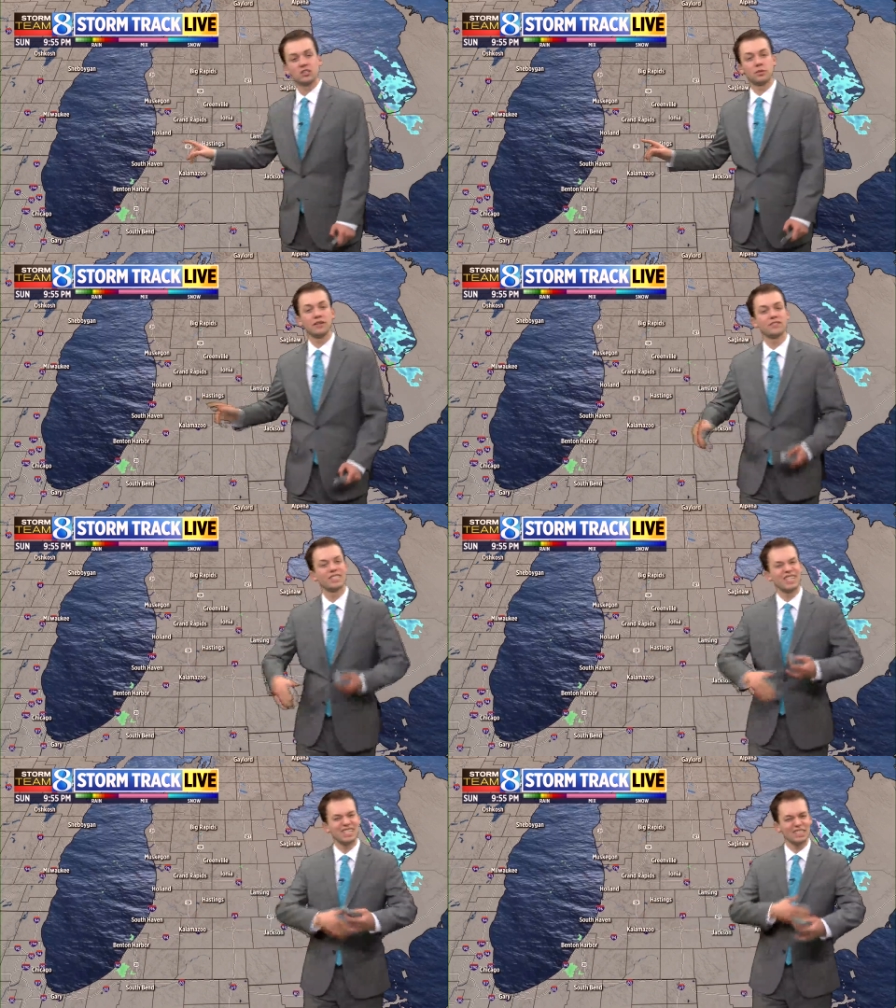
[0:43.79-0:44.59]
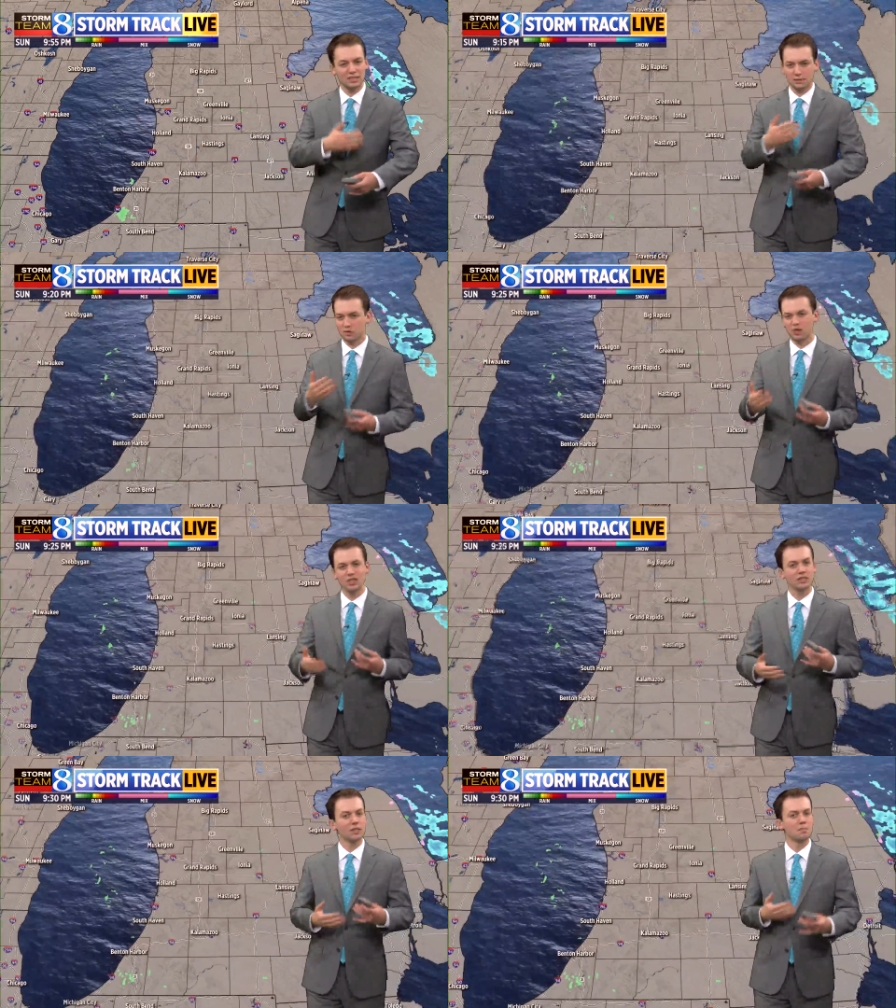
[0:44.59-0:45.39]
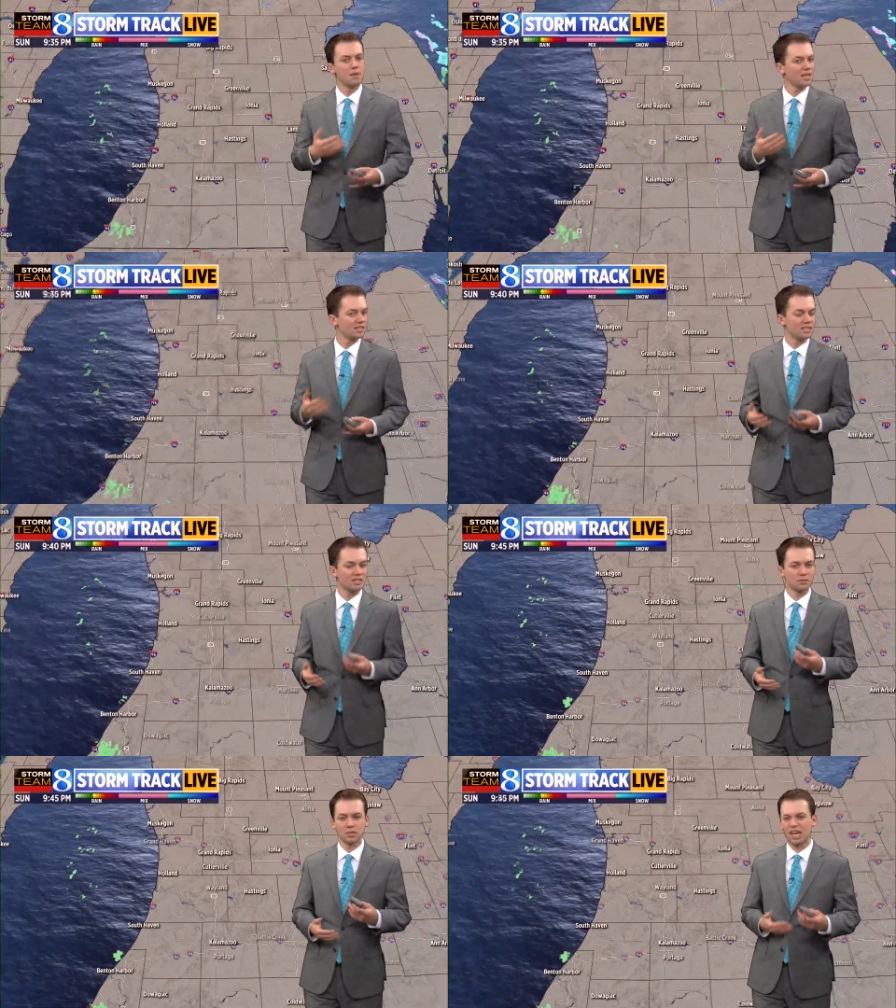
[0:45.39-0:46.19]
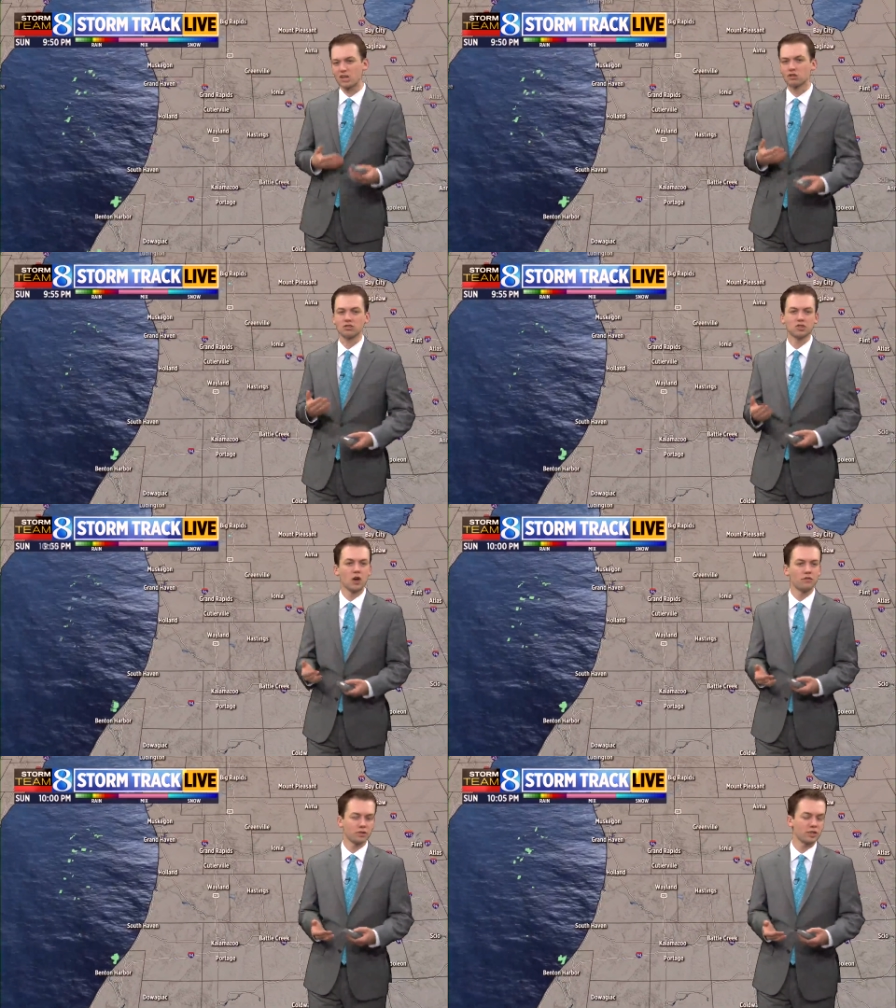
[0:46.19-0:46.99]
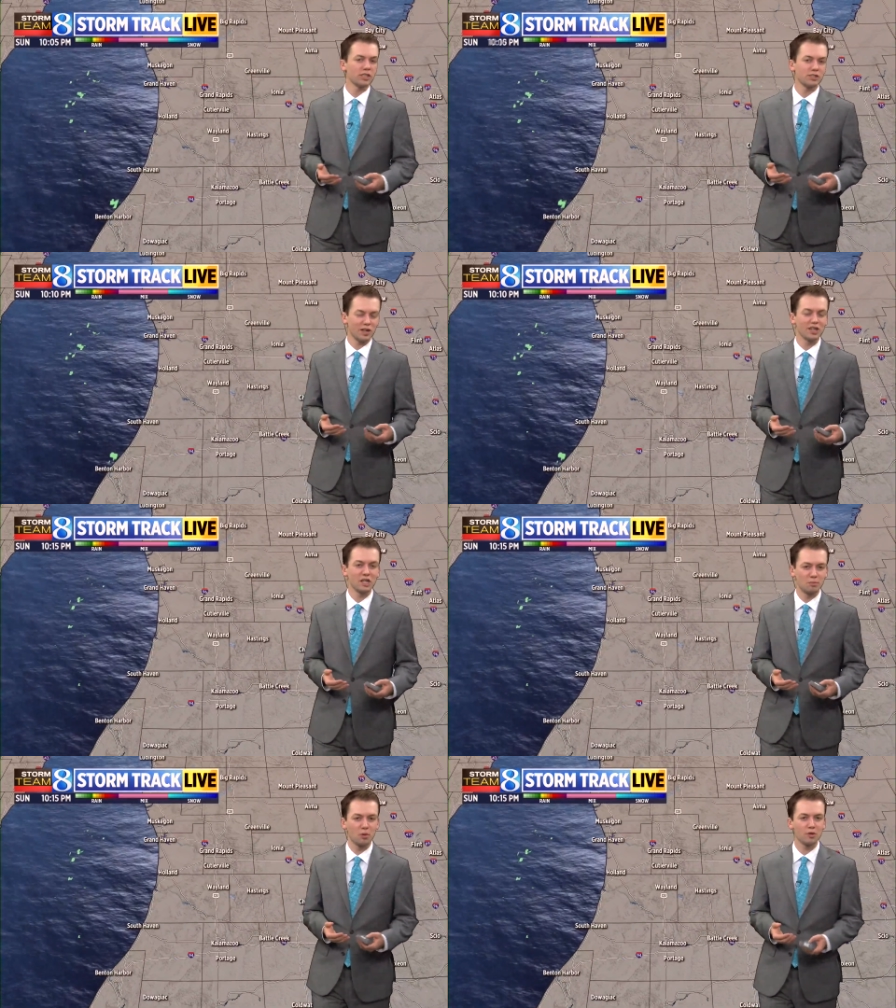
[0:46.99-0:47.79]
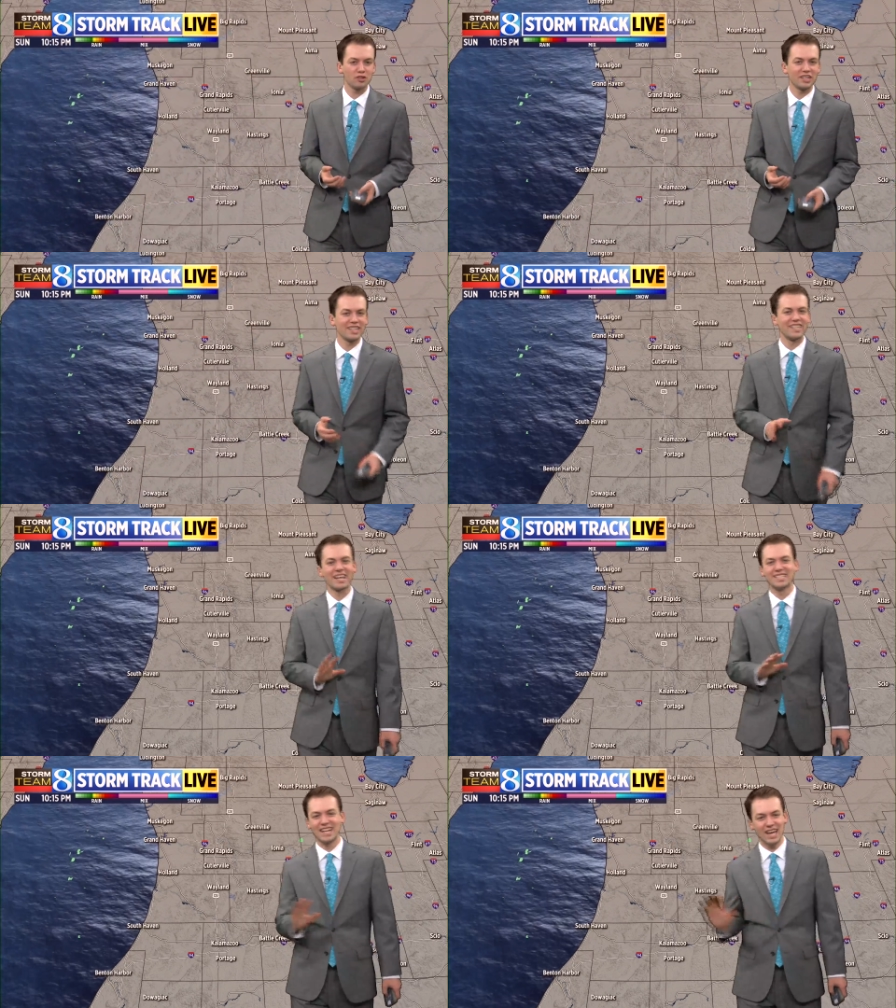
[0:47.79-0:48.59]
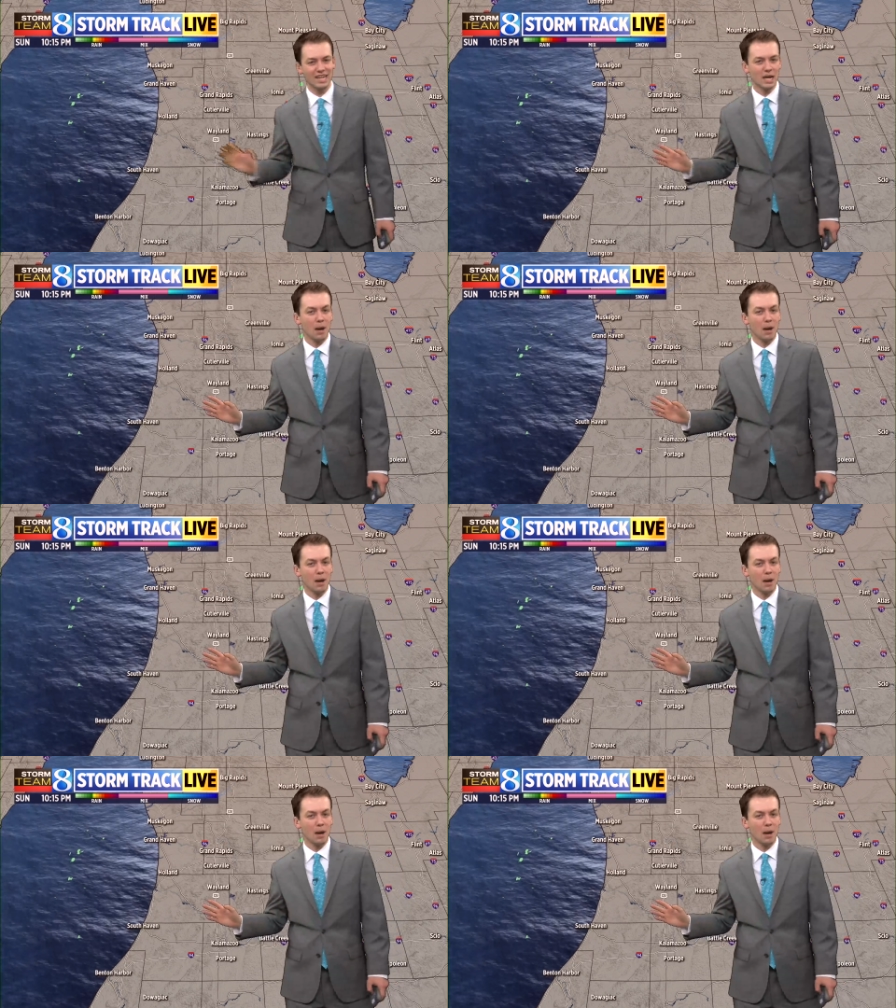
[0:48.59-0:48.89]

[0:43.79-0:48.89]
We've seen some drizzle and mist, some occasional snow flurries throughout a good portion of the day today.